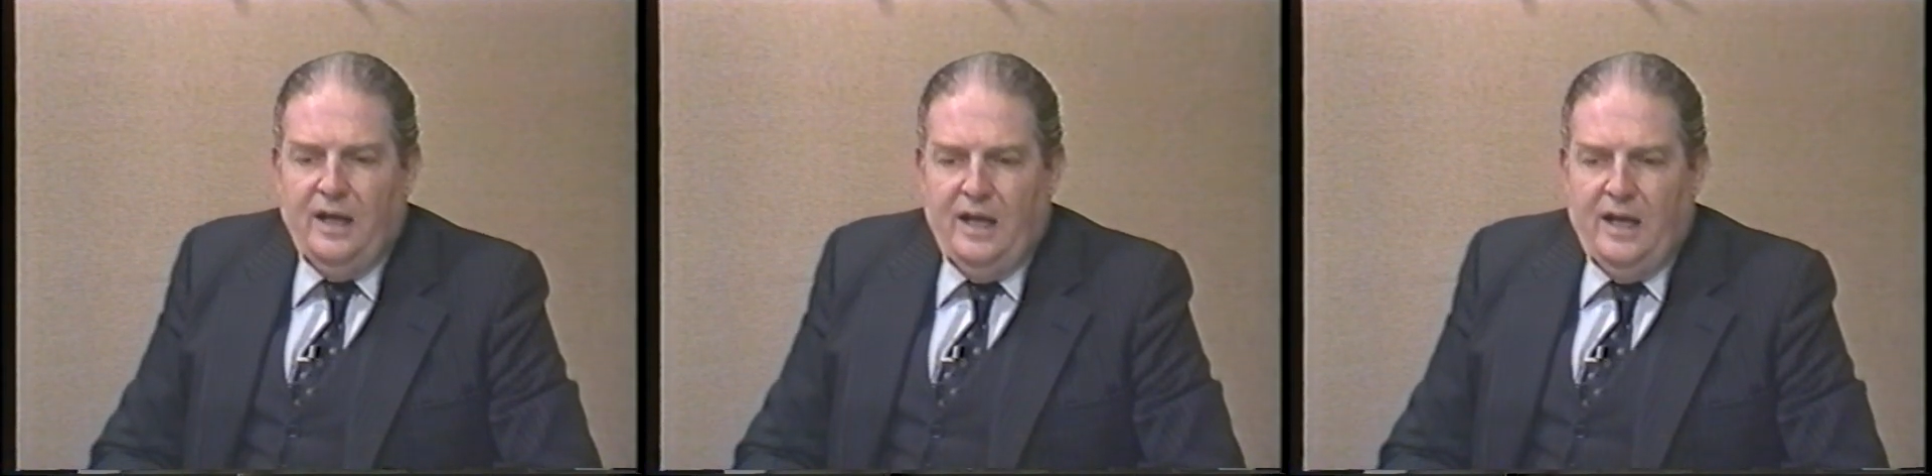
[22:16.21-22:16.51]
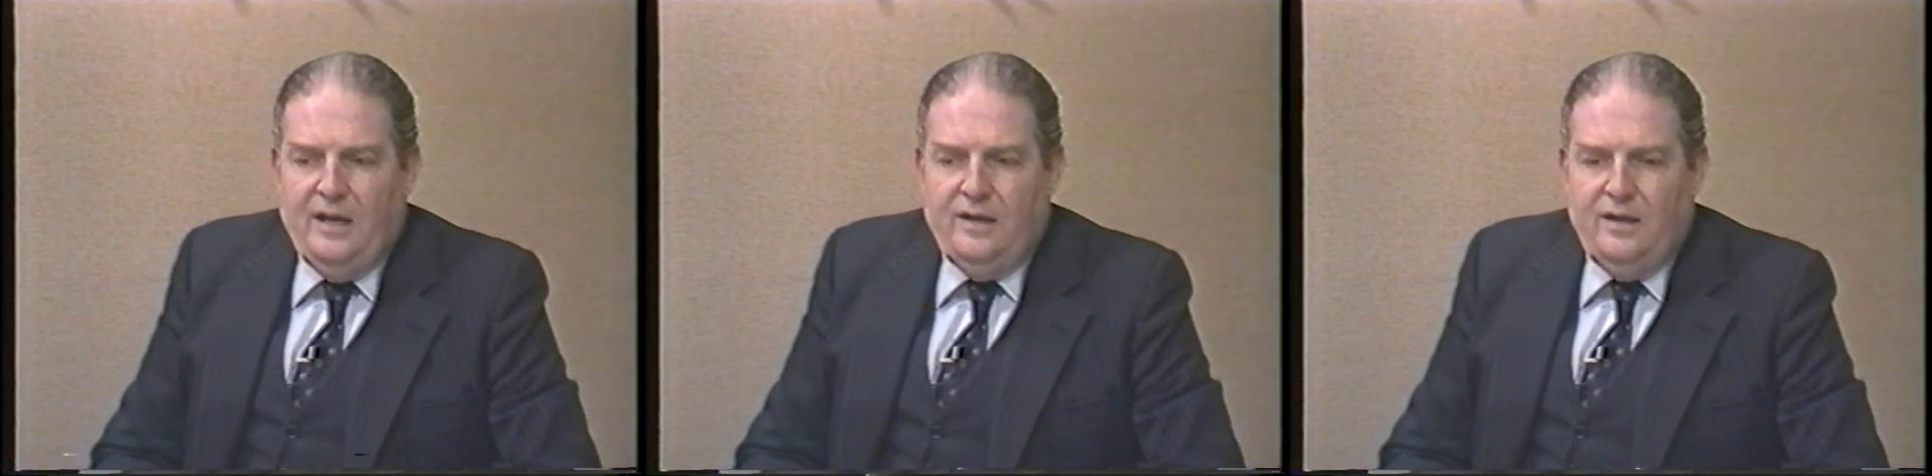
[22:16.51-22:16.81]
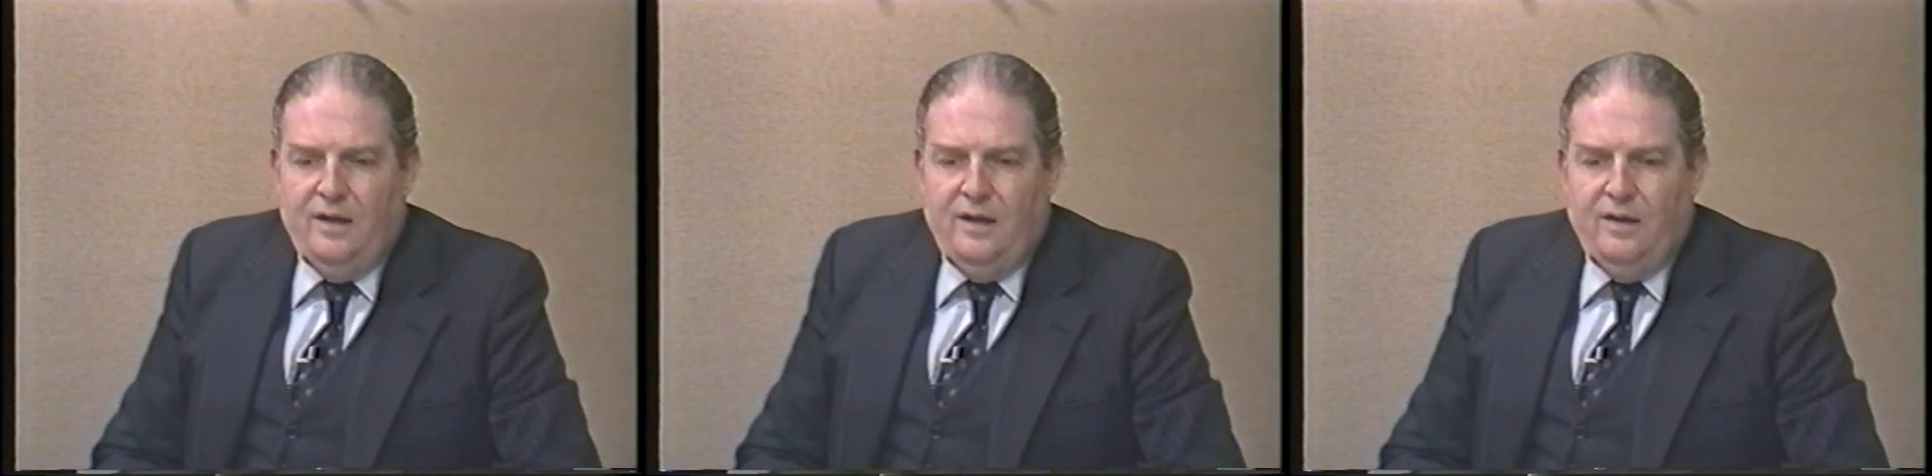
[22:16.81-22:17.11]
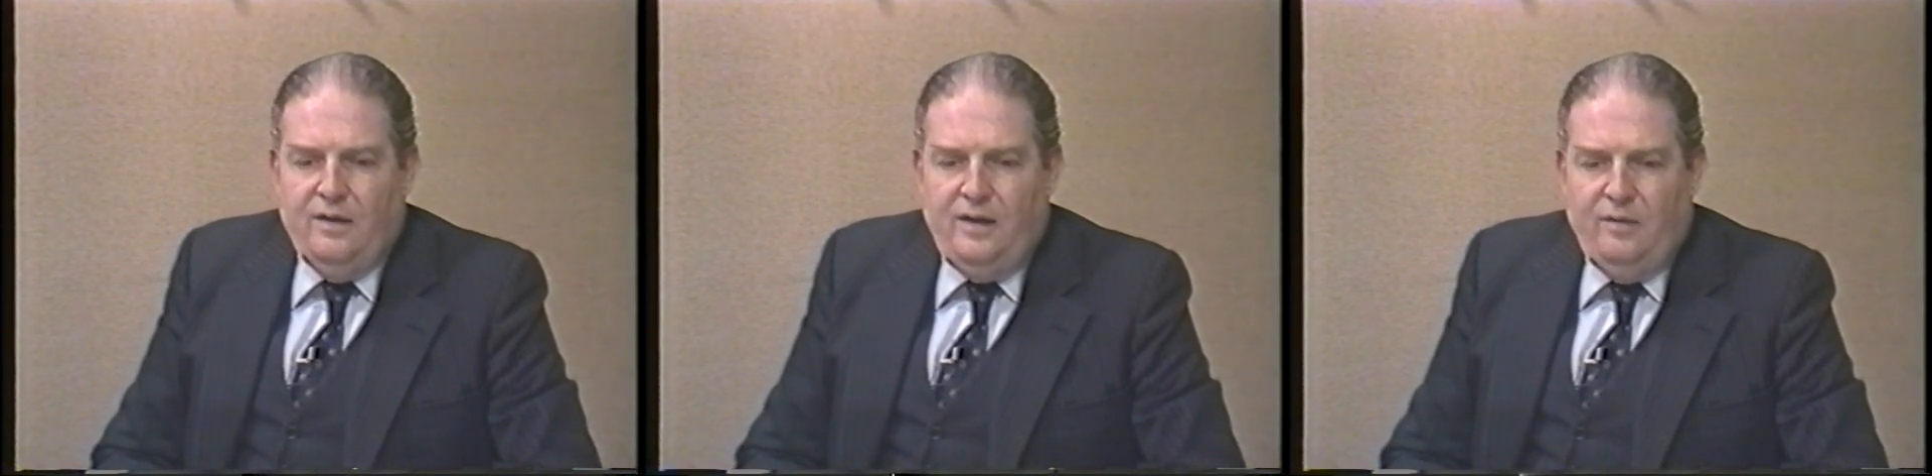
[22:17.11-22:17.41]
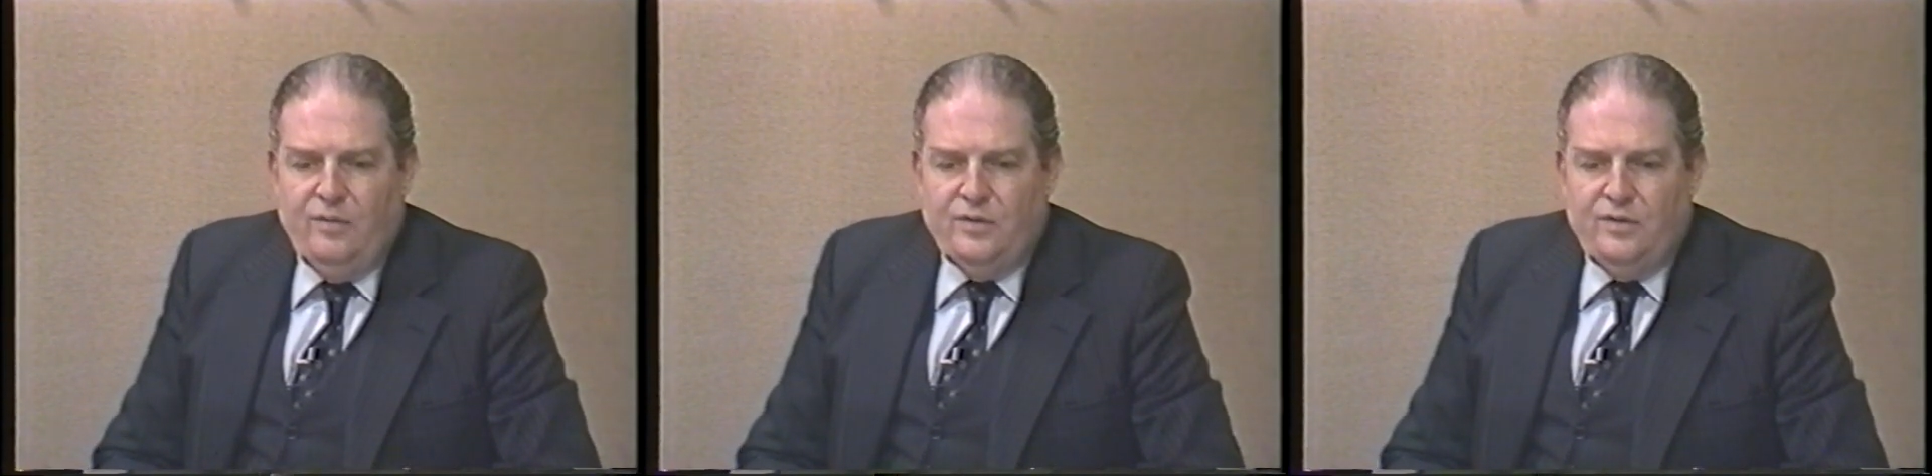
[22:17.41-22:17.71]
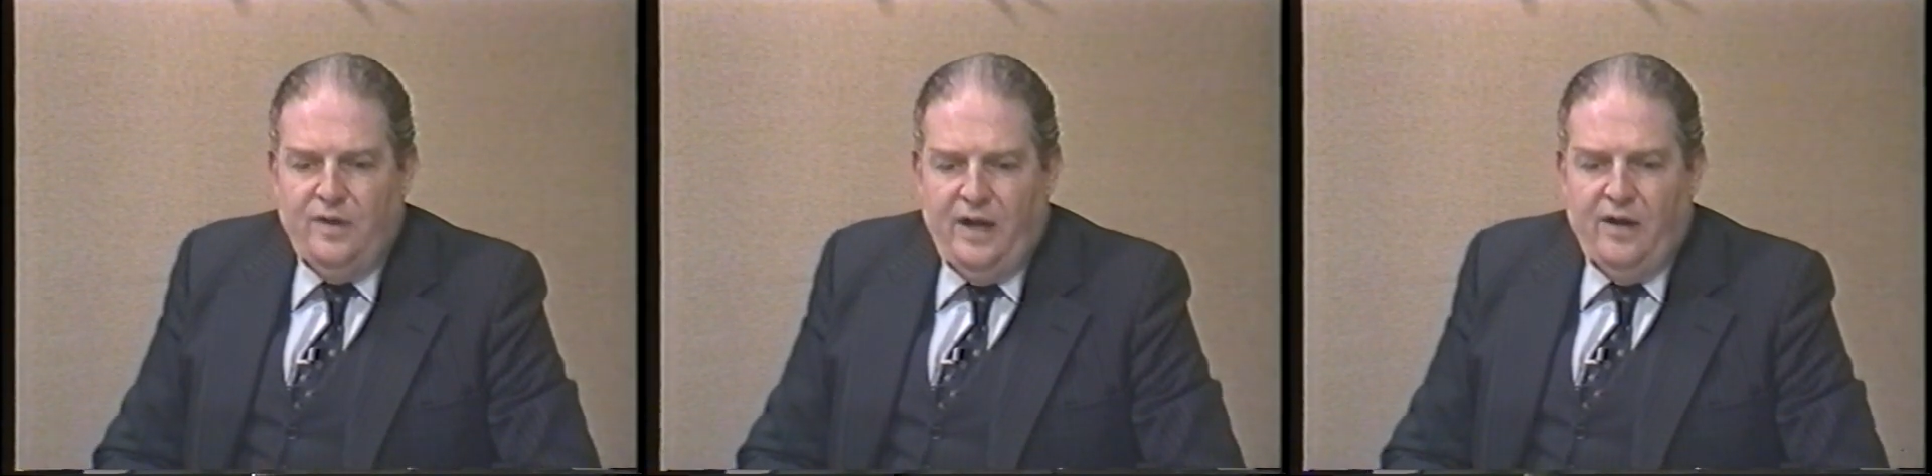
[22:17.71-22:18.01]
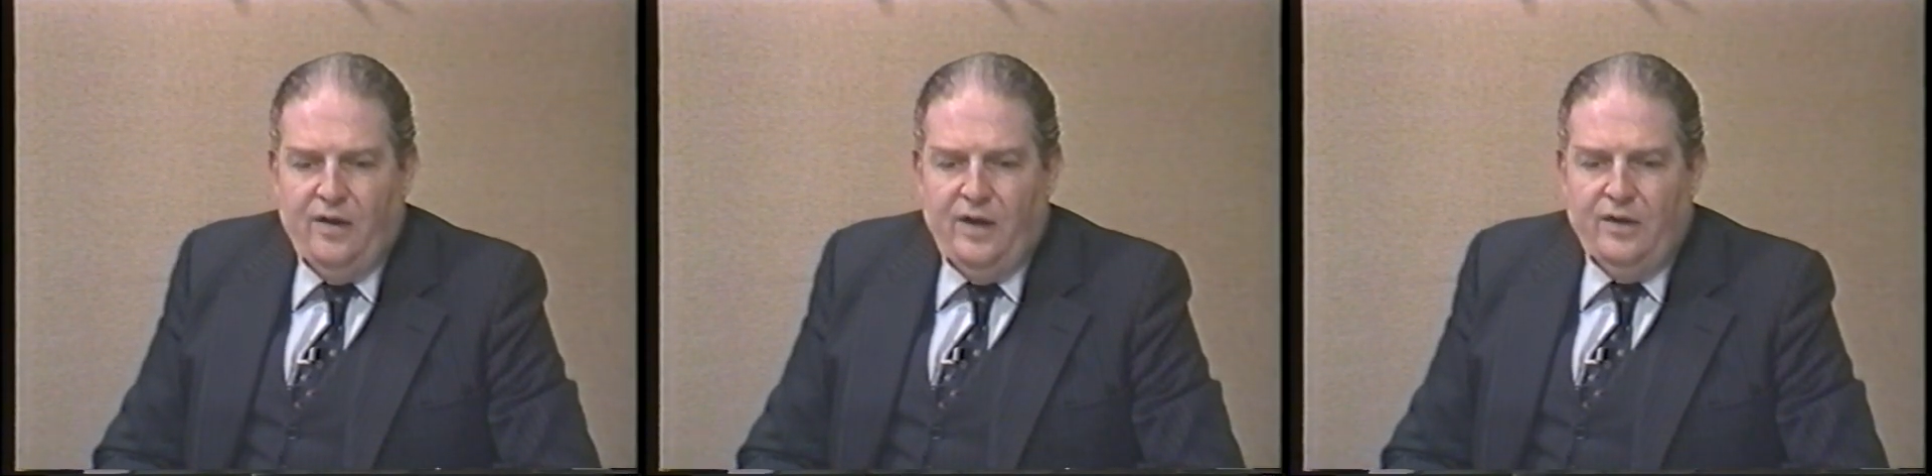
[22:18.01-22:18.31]
and he was
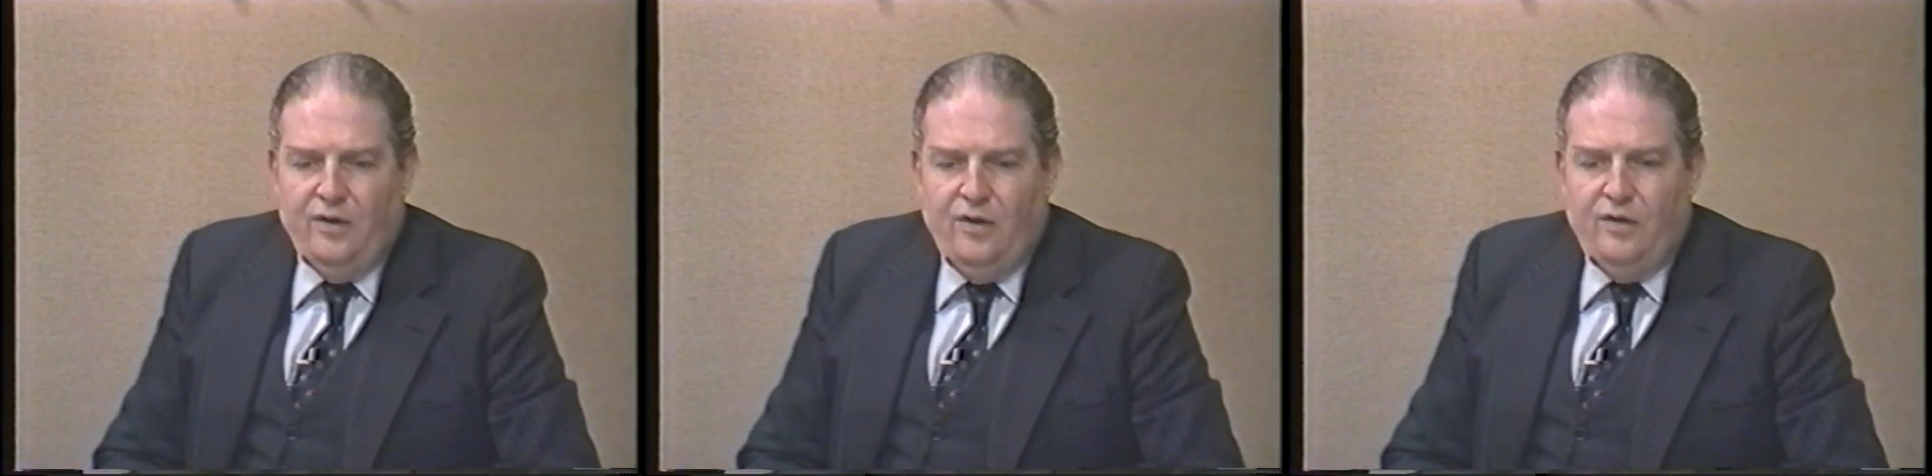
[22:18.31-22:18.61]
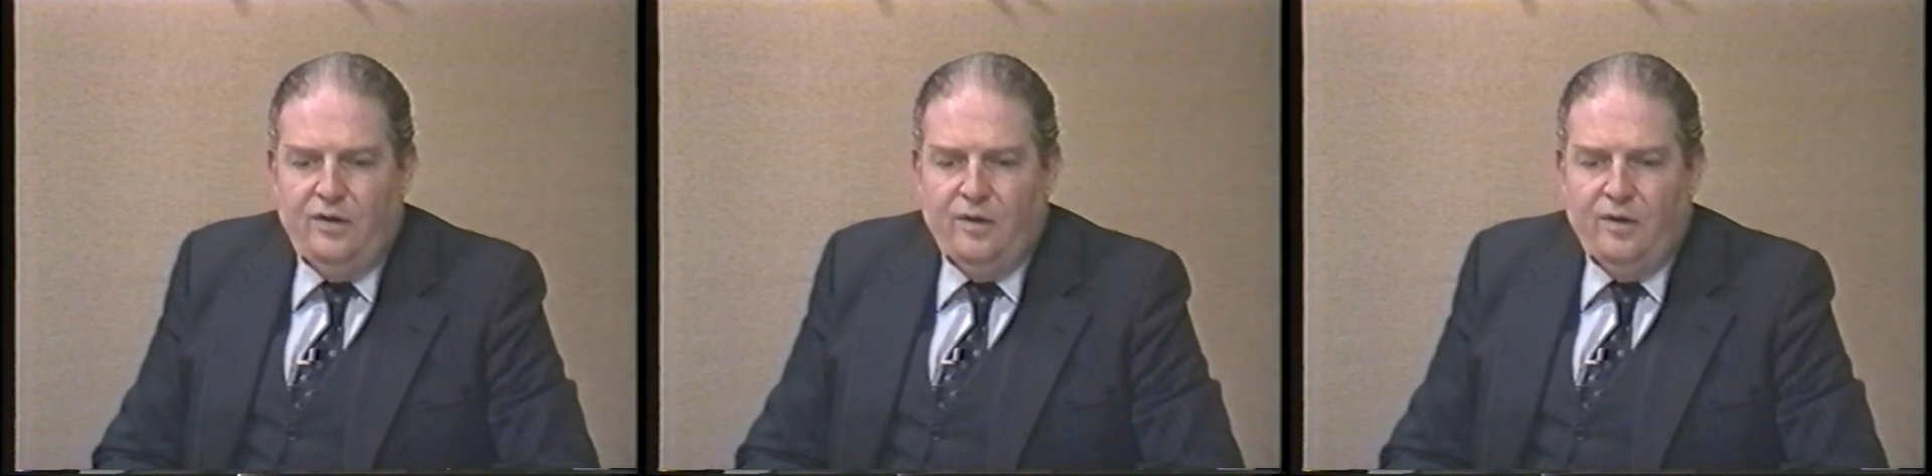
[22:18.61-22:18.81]
there and heard